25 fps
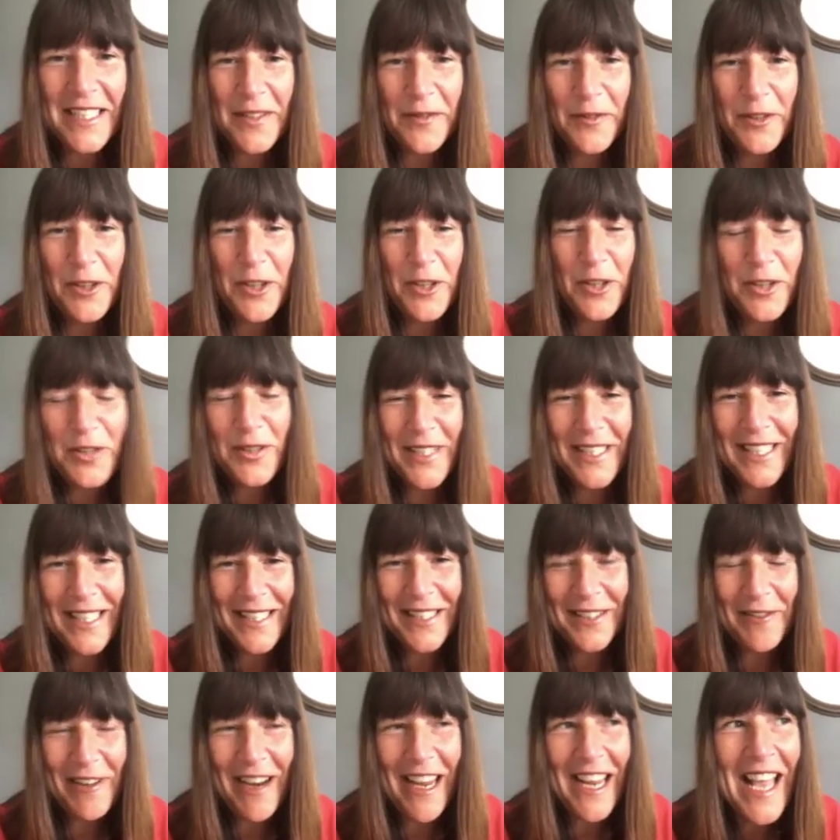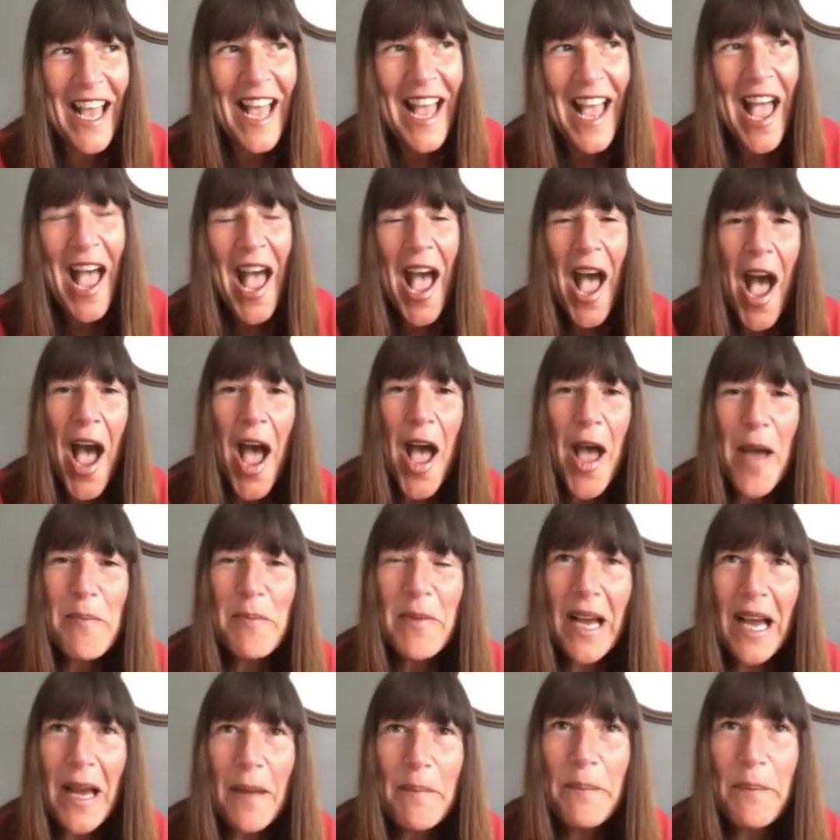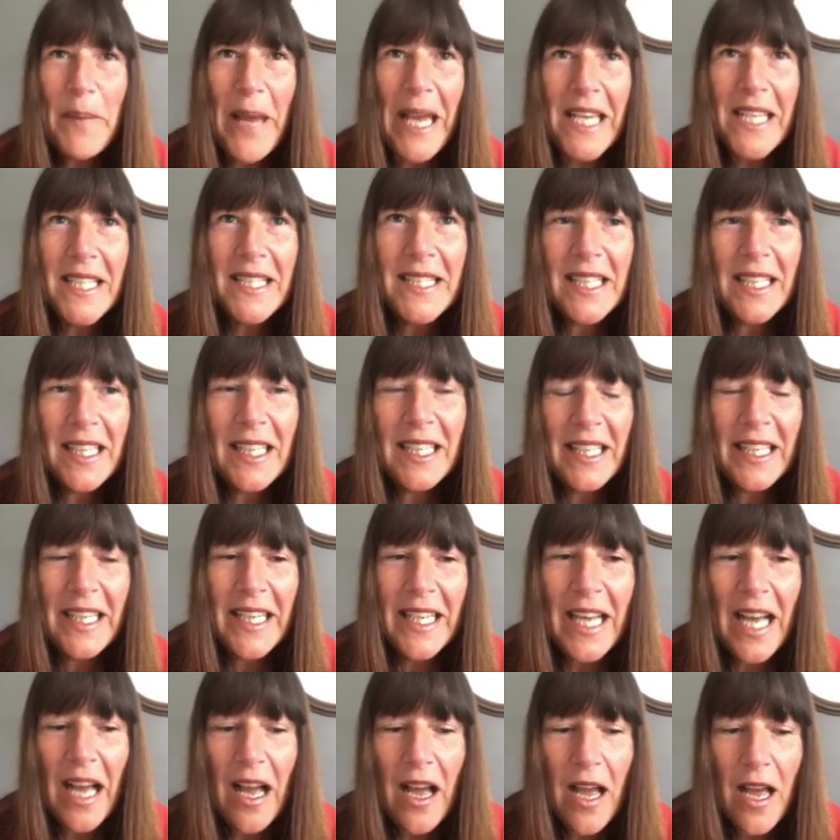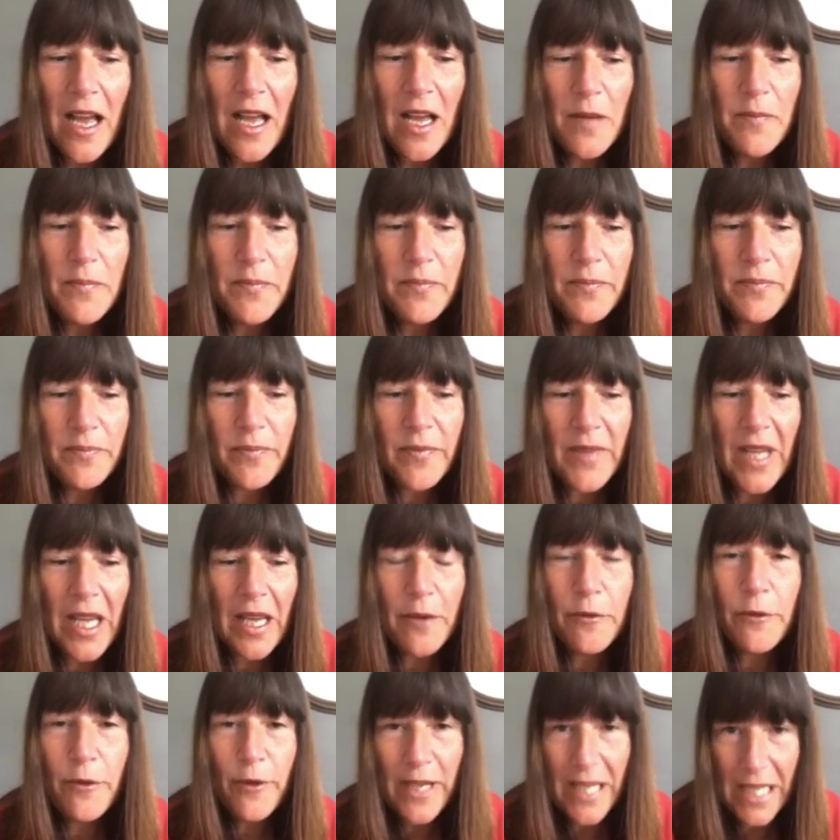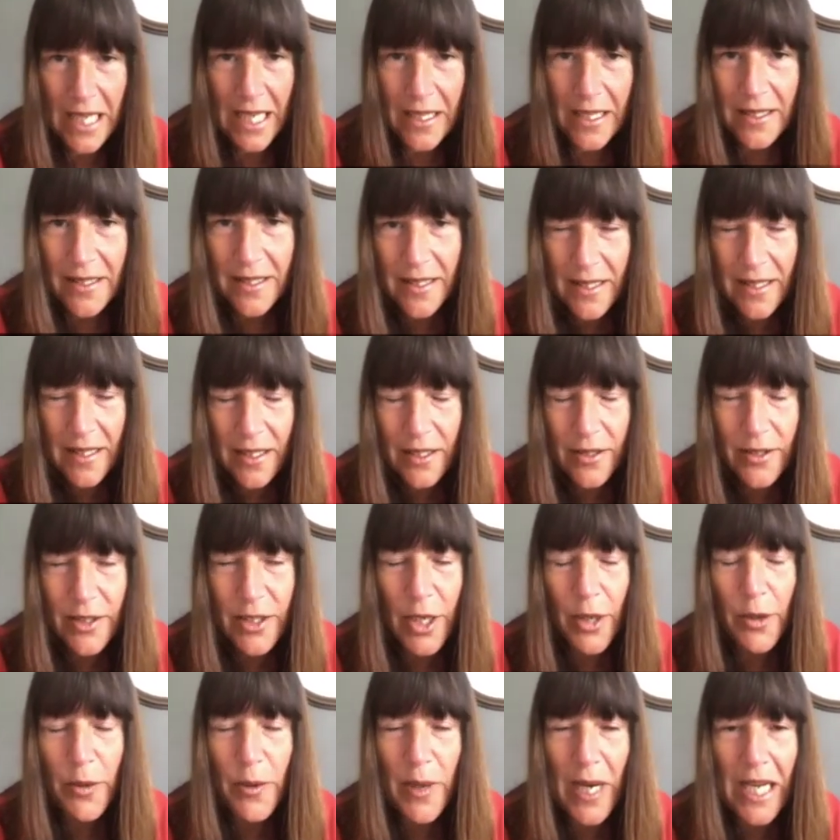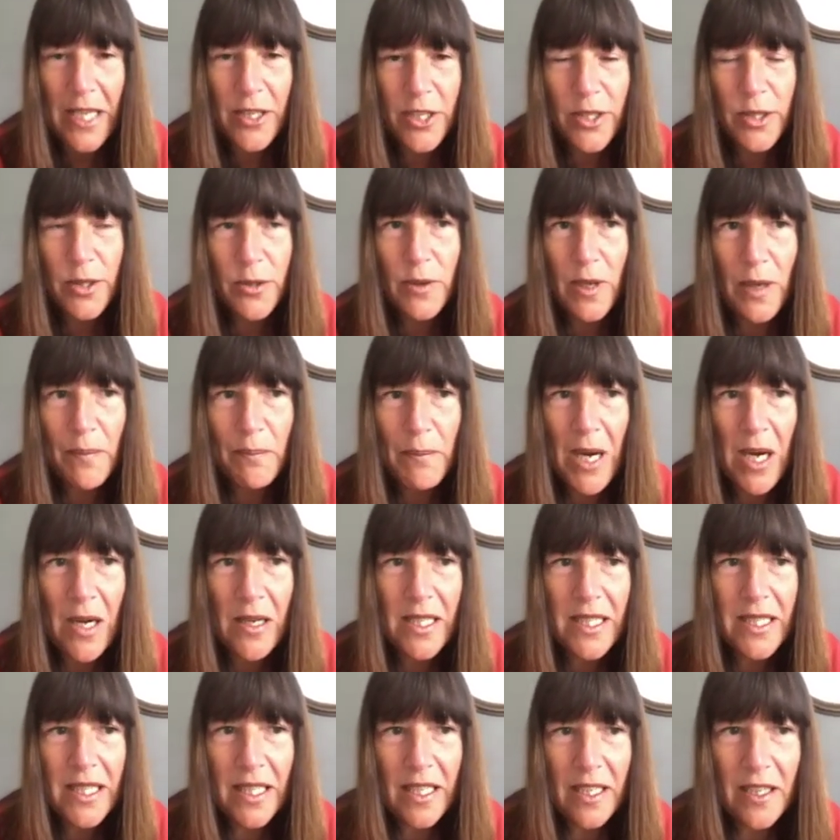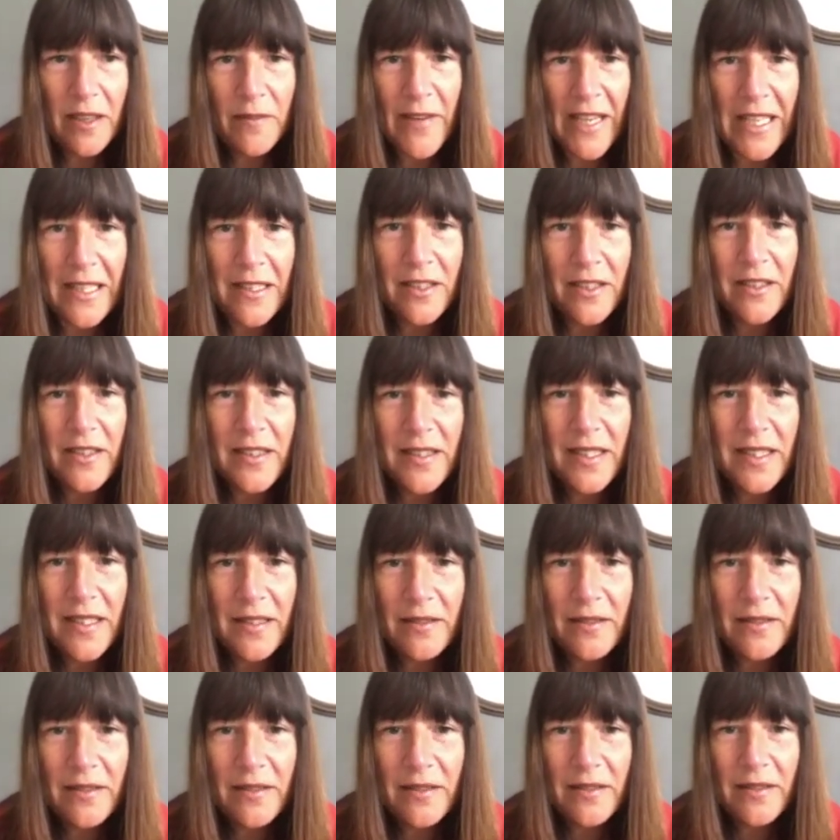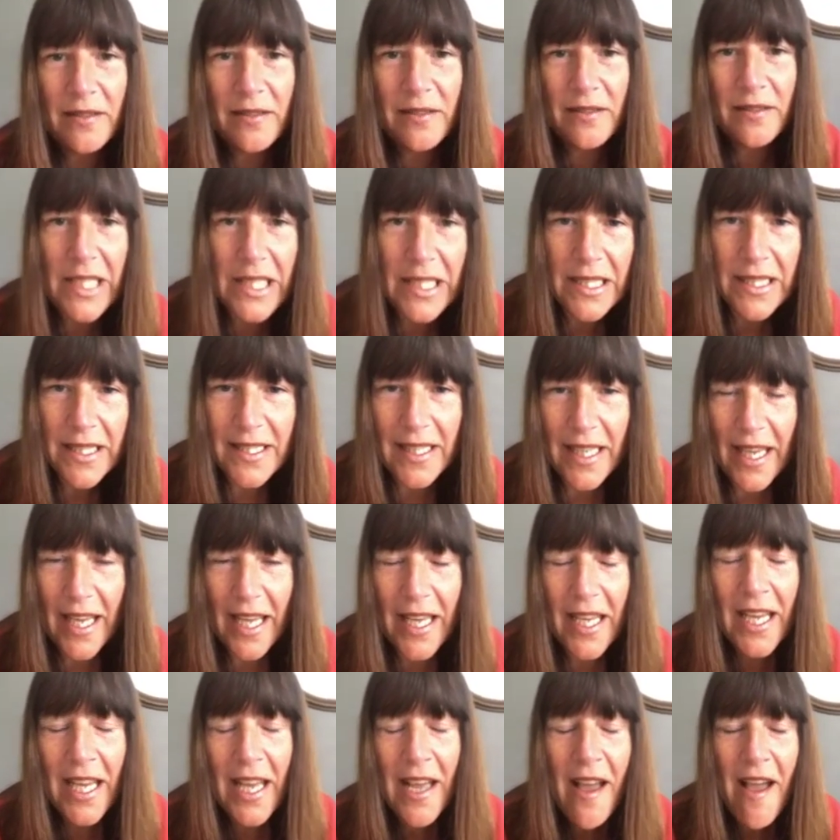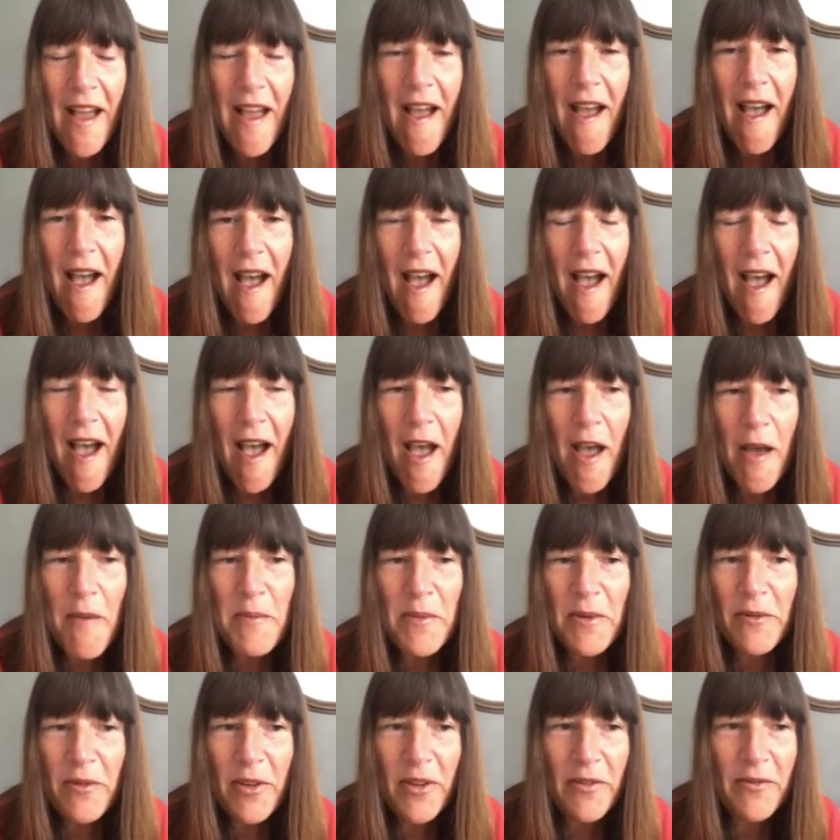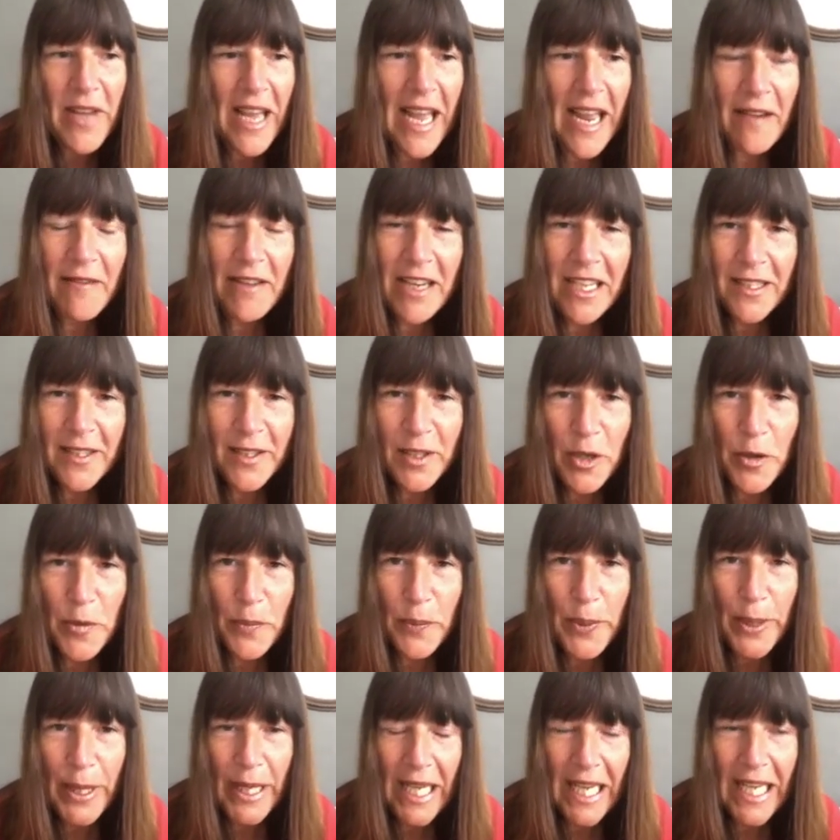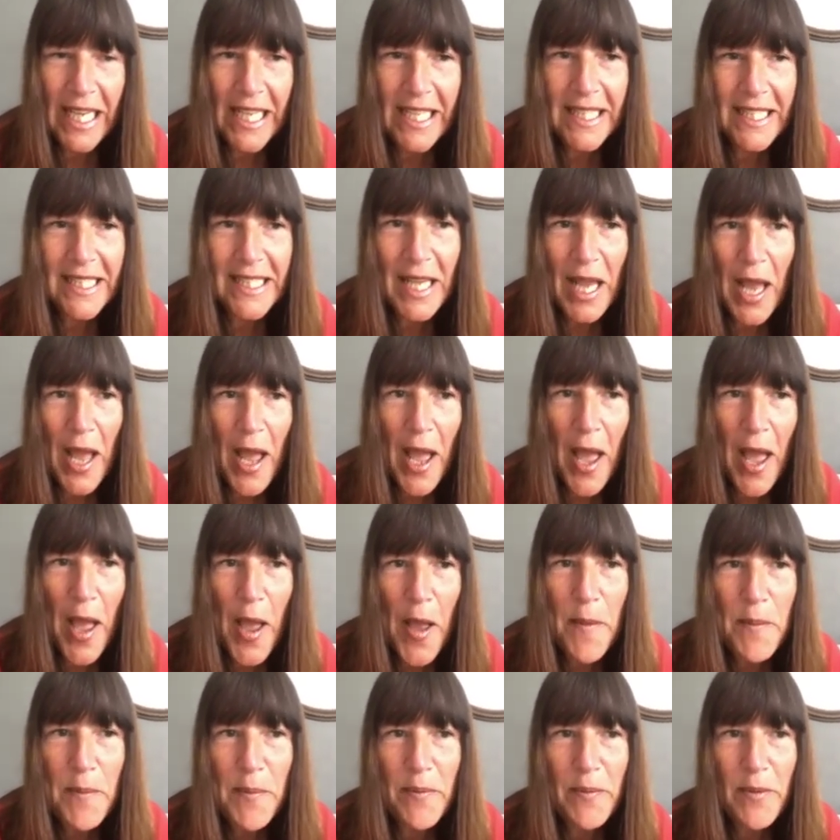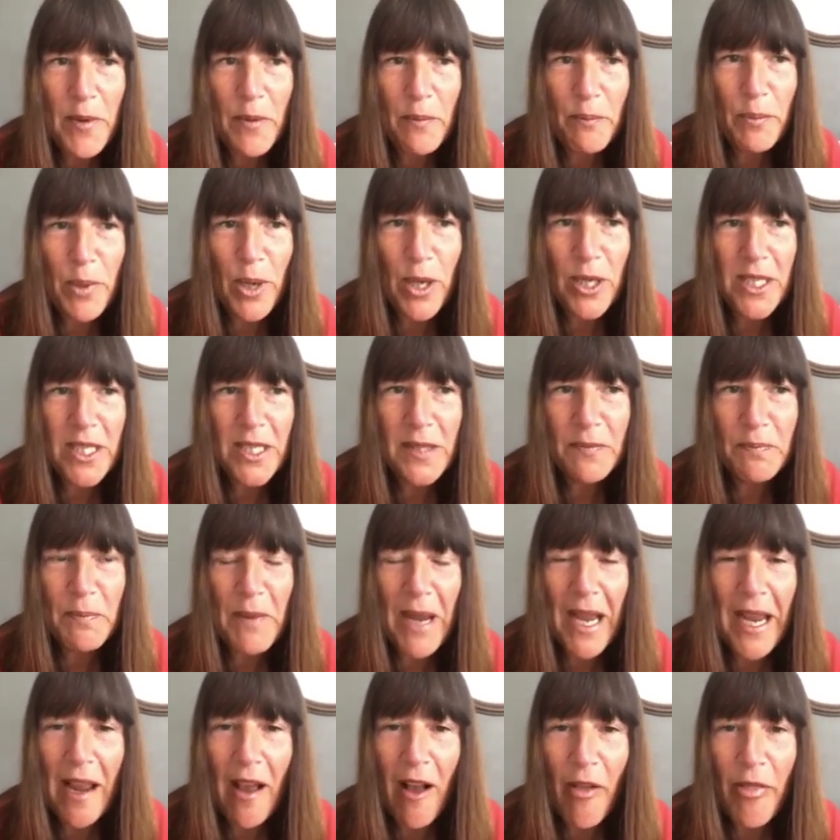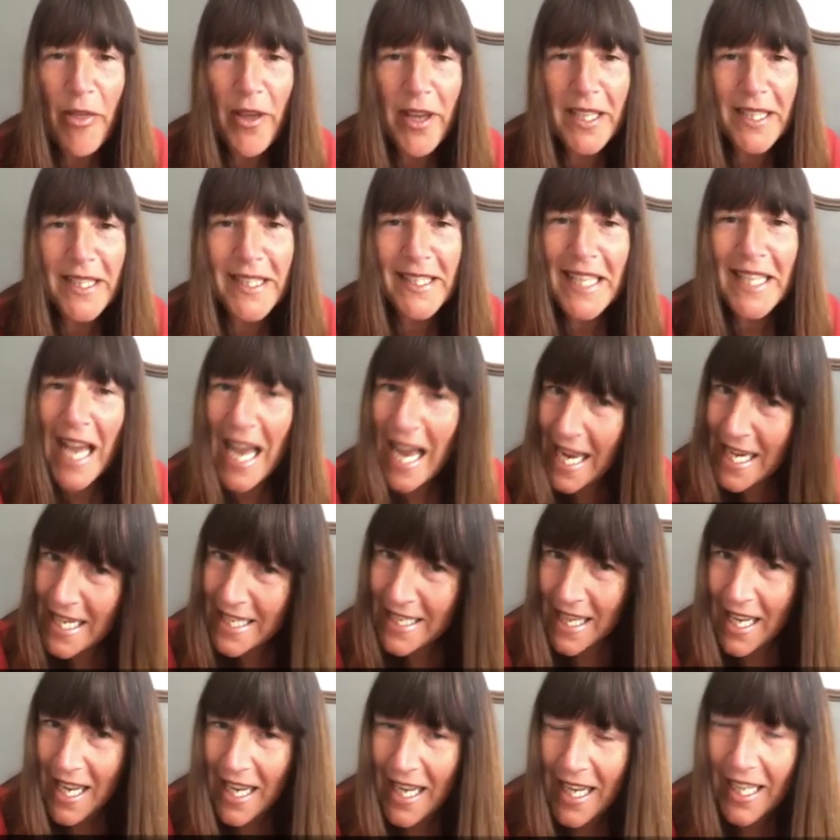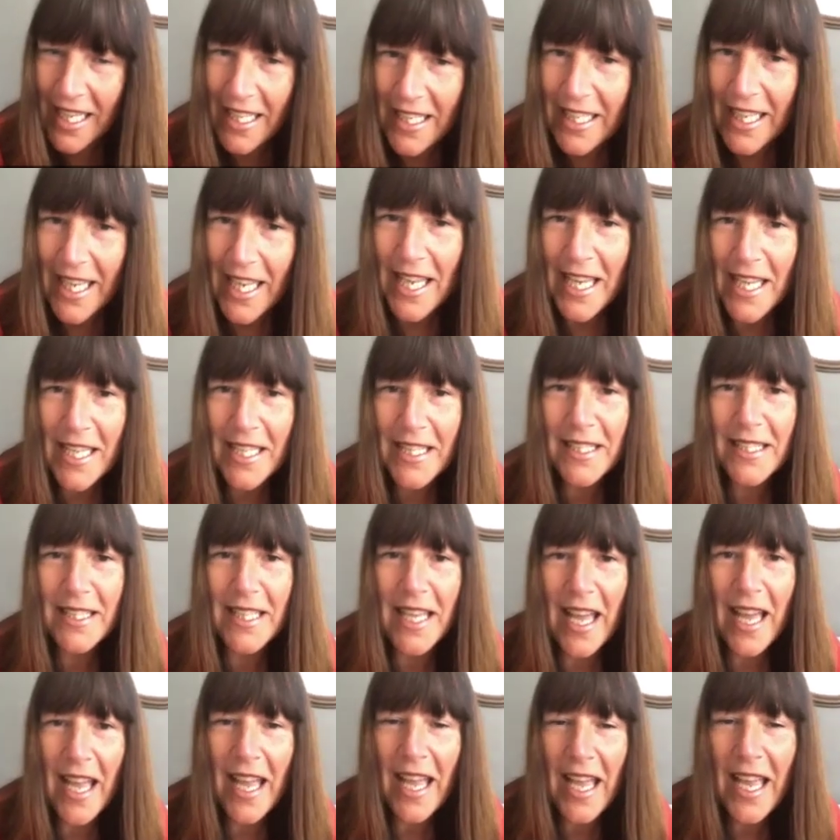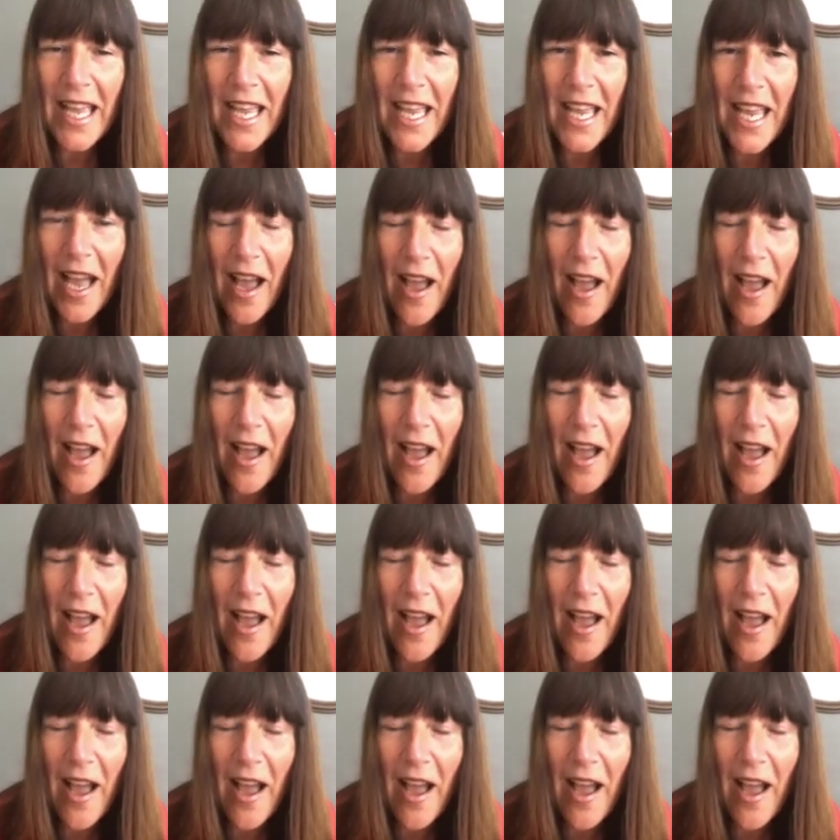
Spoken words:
of course. That's great. I'm basically I freelance, so I do marketing and event consultancy for various companies. But my other sideline is a